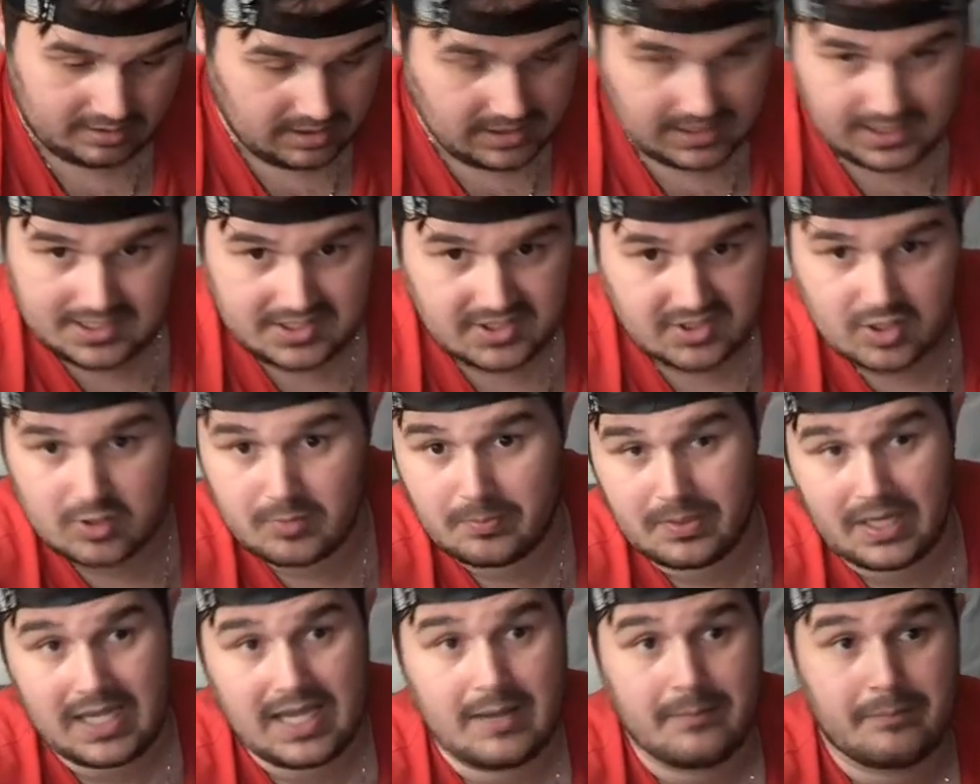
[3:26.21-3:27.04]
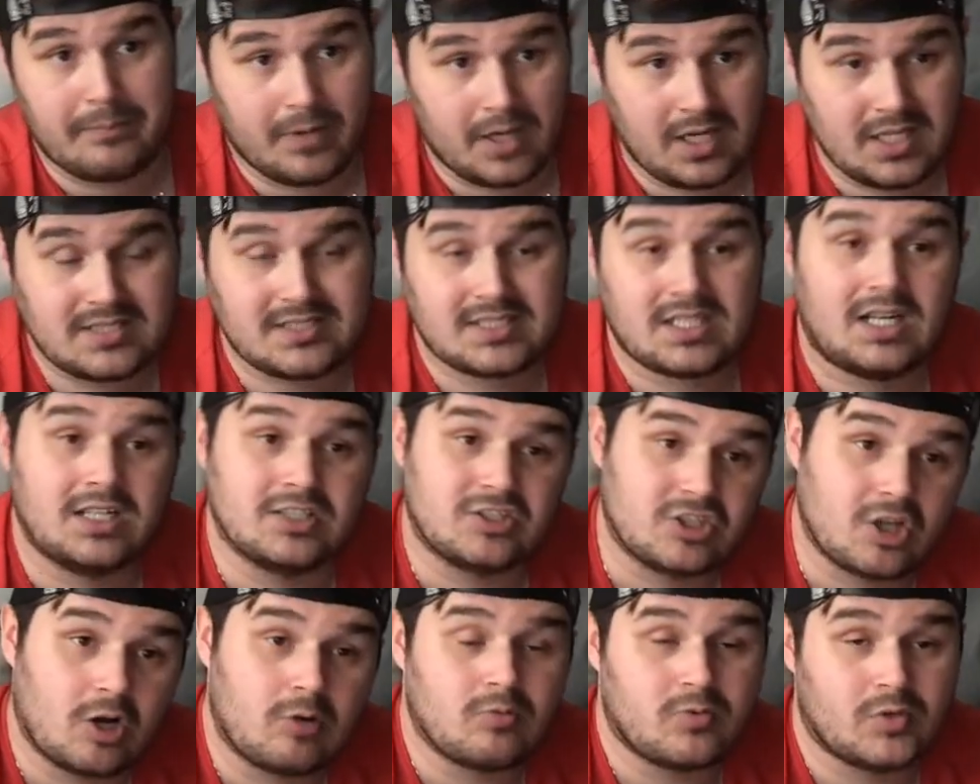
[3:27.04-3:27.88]
He is a good player, but I
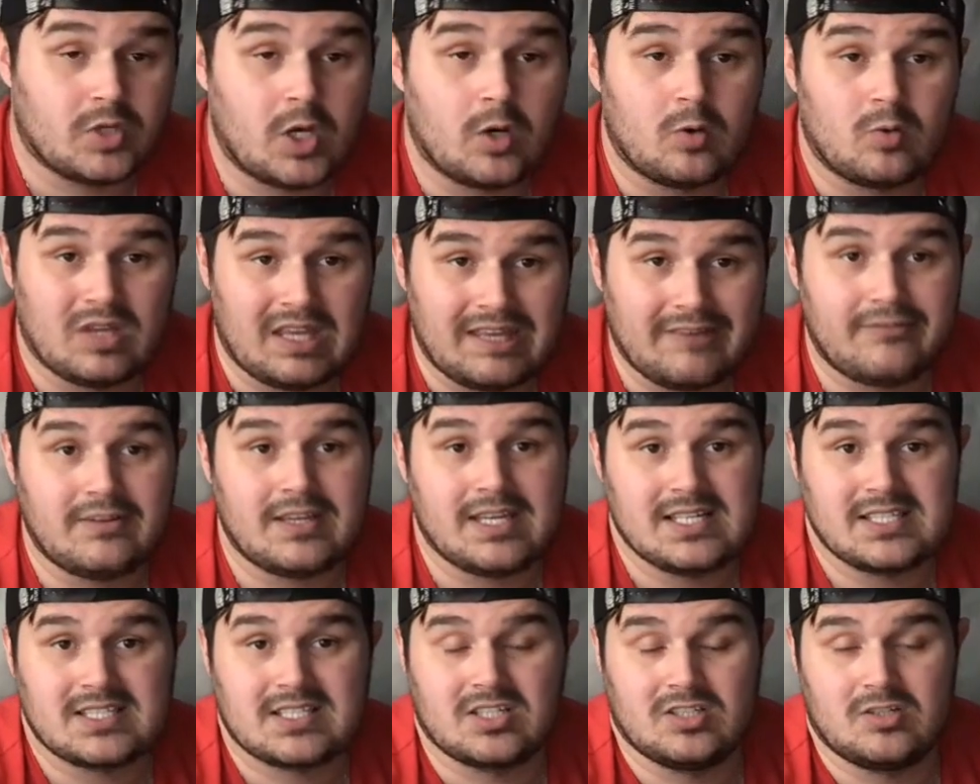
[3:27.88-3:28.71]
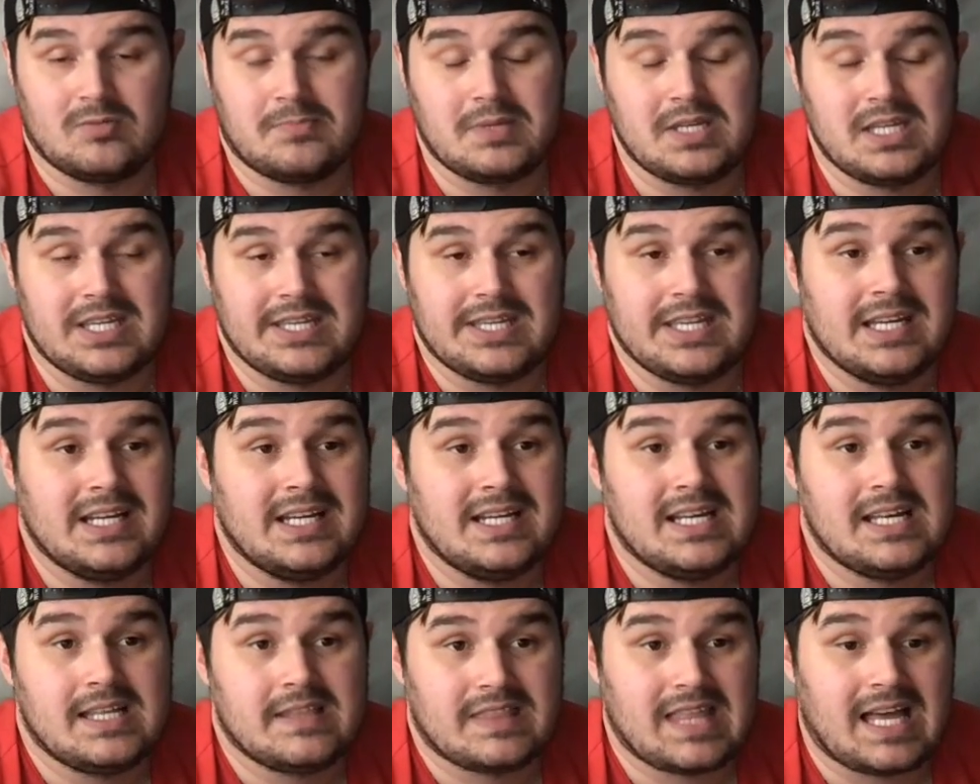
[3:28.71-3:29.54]
don't know if he is going to be
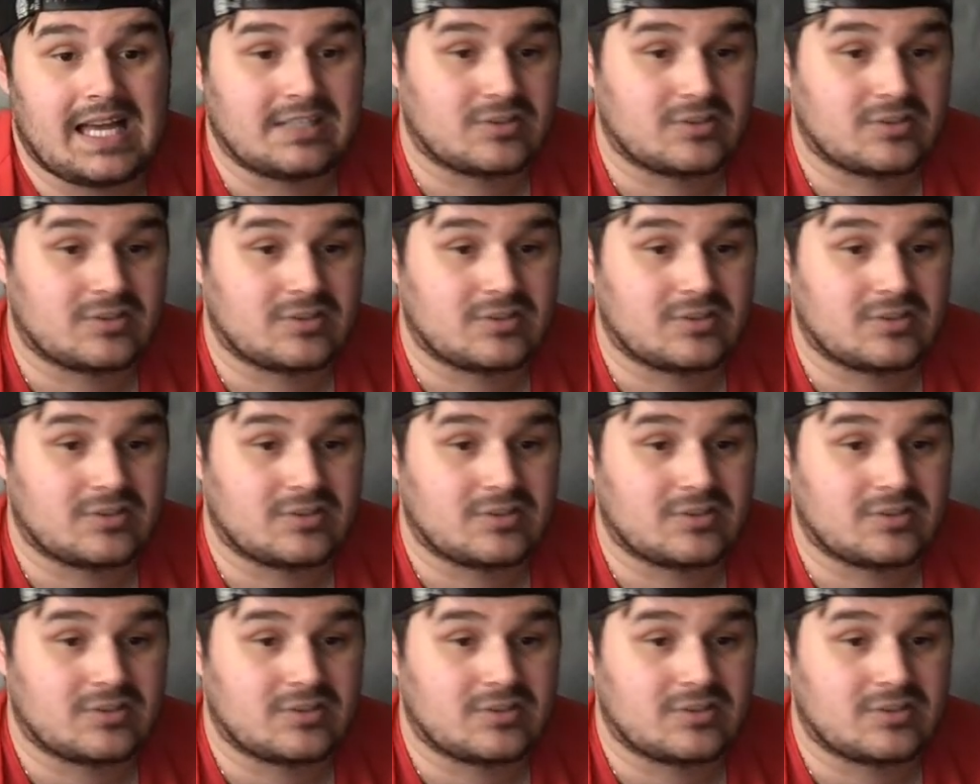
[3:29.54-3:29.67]
that